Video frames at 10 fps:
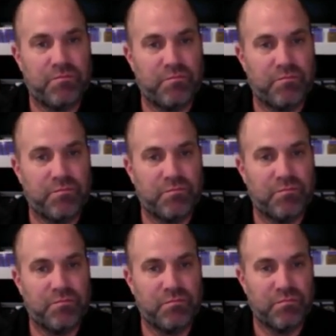
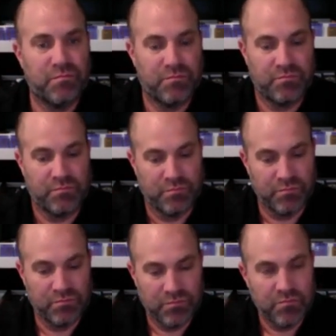
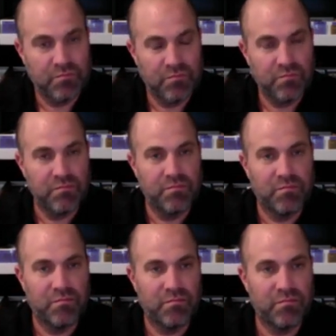
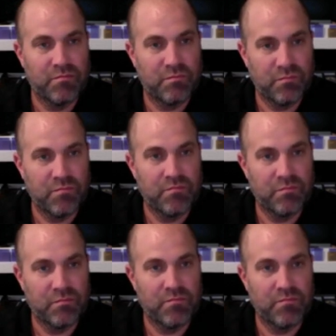
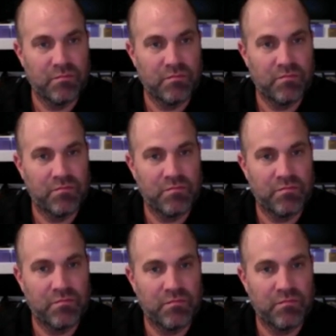The person shown says nothing.